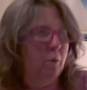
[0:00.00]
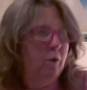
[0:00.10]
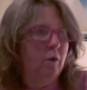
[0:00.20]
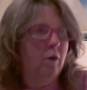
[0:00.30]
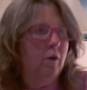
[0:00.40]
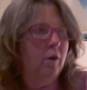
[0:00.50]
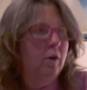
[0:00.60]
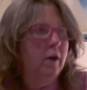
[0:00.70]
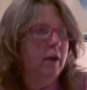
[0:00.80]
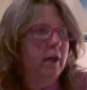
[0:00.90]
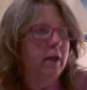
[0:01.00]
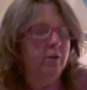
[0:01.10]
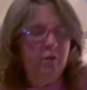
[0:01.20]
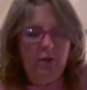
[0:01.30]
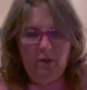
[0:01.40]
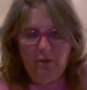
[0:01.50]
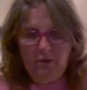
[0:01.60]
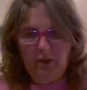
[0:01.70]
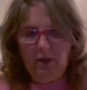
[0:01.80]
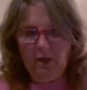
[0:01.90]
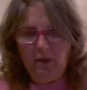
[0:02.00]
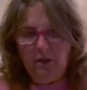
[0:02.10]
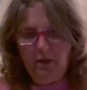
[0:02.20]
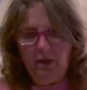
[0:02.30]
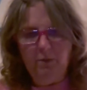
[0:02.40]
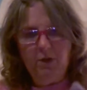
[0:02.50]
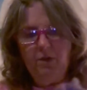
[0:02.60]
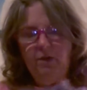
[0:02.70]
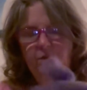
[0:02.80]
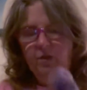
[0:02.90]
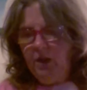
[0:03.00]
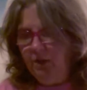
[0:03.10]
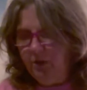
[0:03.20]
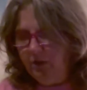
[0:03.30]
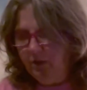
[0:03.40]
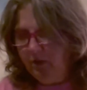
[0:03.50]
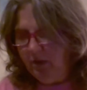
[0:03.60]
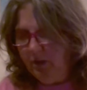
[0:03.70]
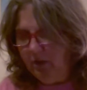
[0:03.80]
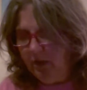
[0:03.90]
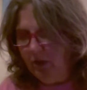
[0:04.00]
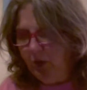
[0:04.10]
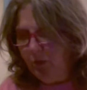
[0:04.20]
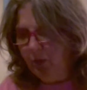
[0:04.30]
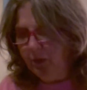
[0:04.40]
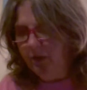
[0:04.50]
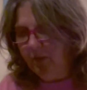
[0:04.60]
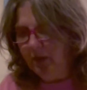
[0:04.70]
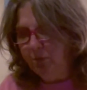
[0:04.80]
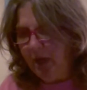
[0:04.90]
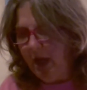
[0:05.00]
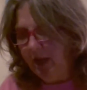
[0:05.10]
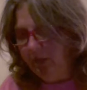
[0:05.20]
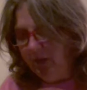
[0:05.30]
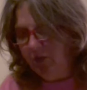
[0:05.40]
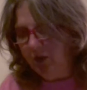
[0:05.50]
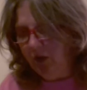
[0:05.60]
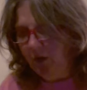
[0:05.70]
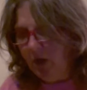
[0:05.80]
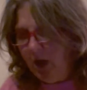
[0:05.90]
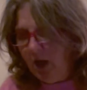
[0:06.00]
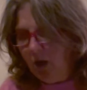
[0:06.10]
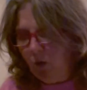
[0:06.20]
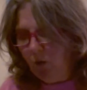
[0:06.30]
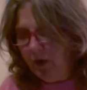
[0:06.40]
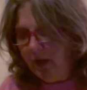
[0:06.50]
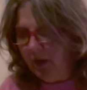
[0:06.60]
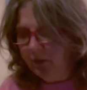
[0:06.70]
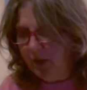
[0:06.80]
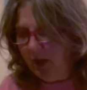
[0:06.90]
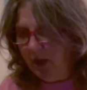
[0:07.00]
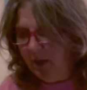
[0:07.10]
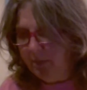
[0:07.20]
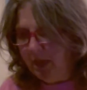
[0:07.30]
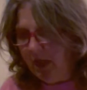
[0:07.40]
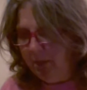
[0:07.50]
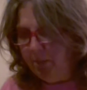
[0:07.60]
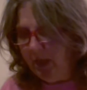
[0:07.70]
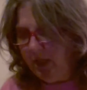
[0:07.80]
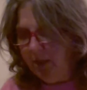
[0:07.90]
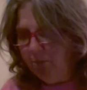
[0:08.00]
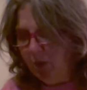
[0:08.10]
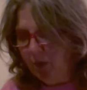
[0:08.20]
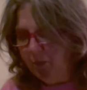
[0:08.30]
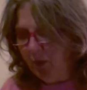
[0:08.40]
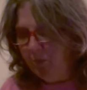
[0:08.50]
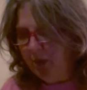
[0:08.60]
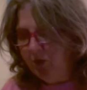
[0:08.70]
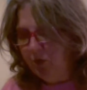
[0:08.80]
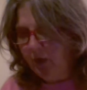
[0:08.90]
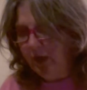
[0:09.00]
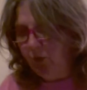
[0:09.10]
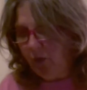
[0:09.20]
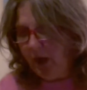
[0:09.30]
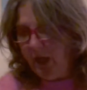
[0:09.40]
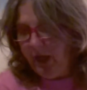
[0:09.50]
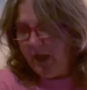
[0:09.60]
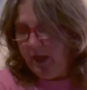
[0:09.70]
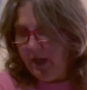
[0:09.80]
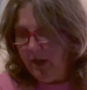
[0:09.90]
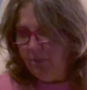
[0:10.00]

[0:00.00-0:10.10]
wool. And she sent, I'll just tell you what was in this pack and then show you. Corridel top, dyed pink and purple, mystery gray,